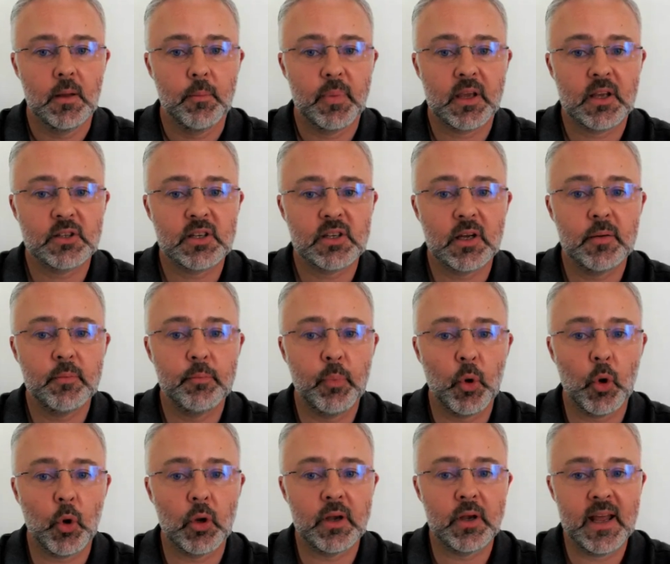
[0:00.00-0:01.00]
Because I'd
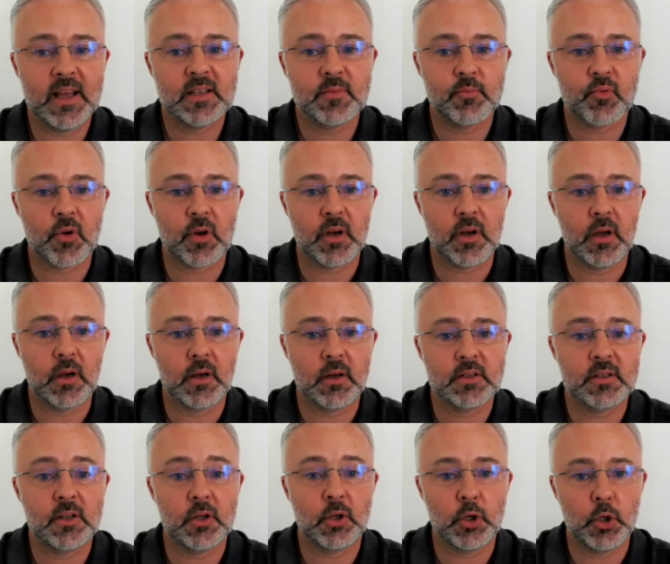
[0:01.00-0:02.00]
bought Nest
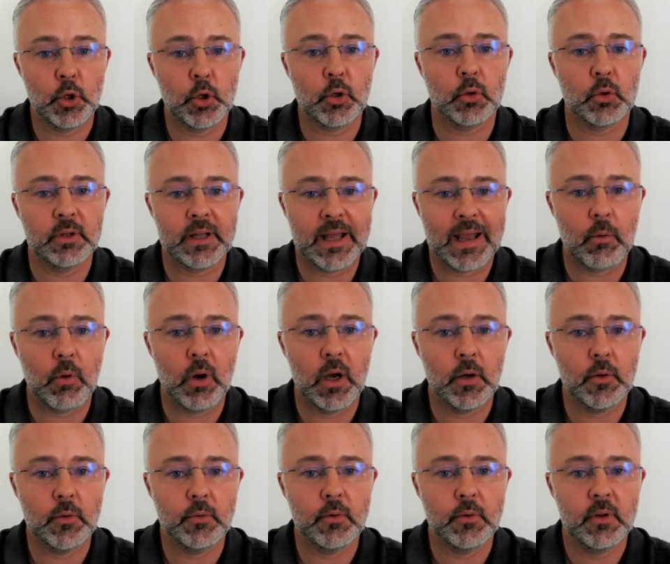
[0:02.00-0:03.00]
products that Google now
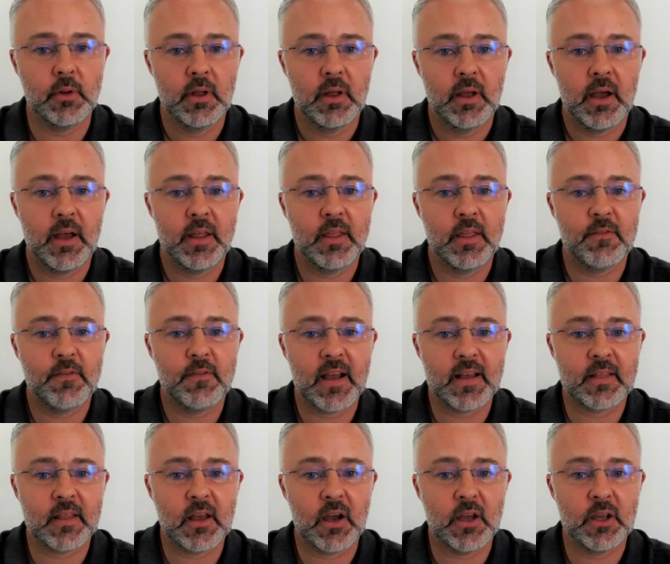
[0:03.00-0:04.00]
own, and the
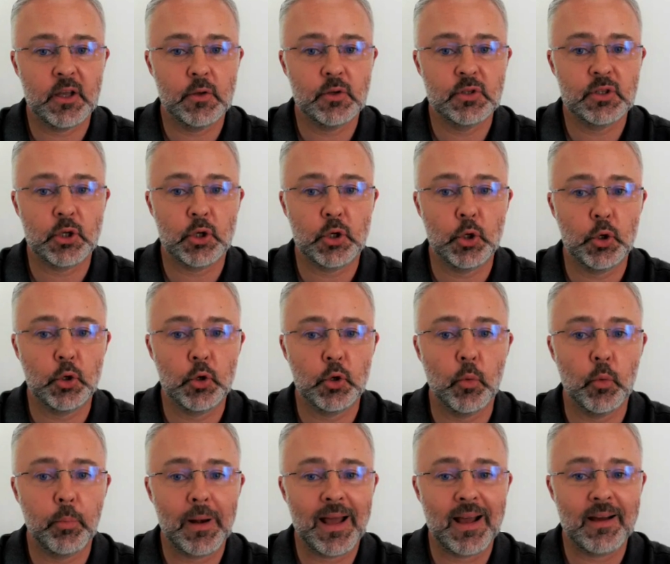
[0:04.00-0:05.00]
fact that I use the
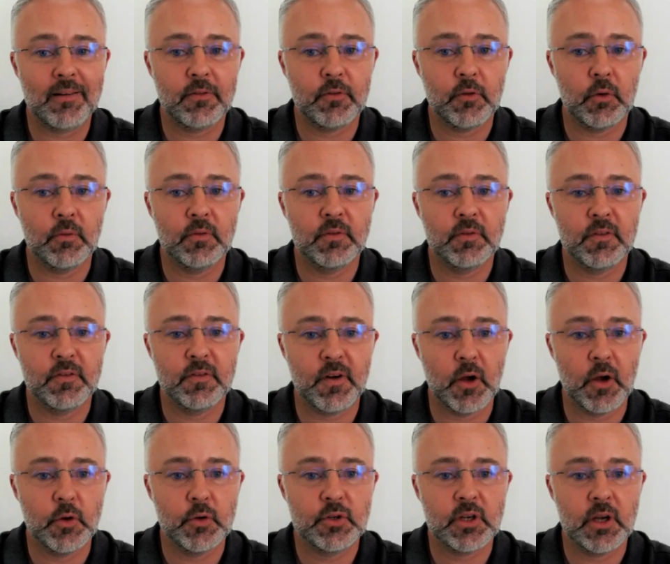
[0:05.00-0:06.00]
Google platform for
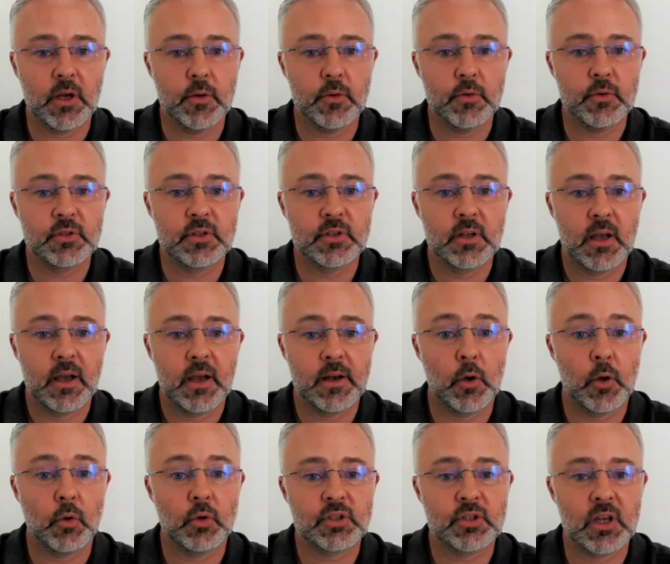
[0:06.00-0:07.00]
photos, and
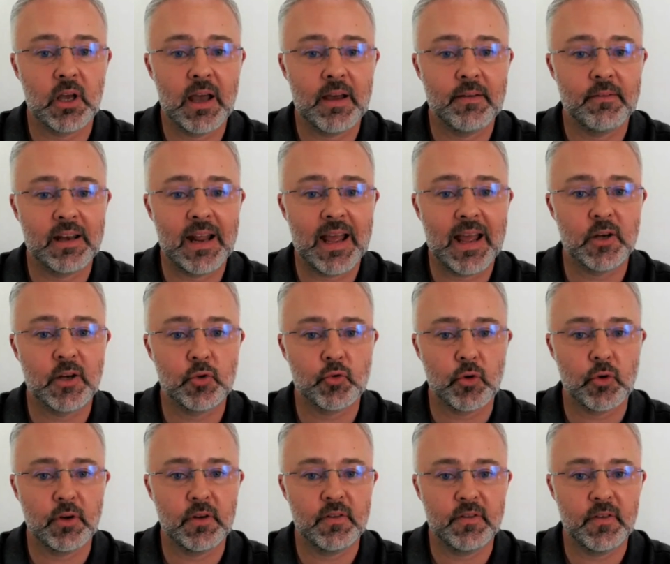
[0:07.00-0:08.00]
I also have an
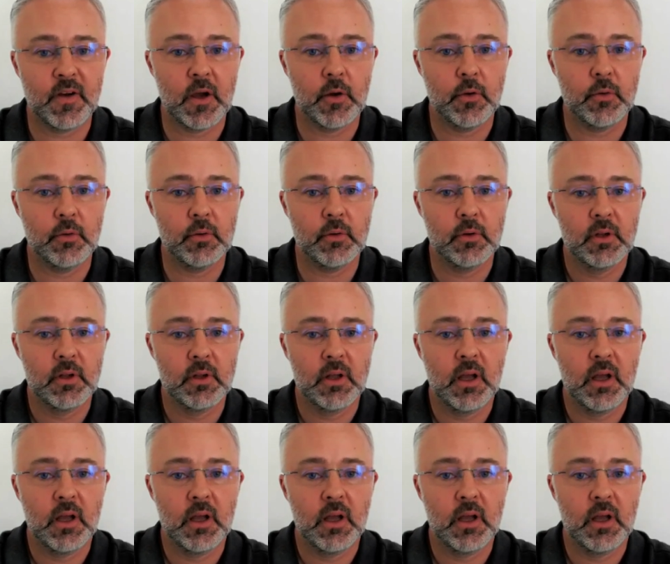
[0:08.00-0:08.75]
Android phone,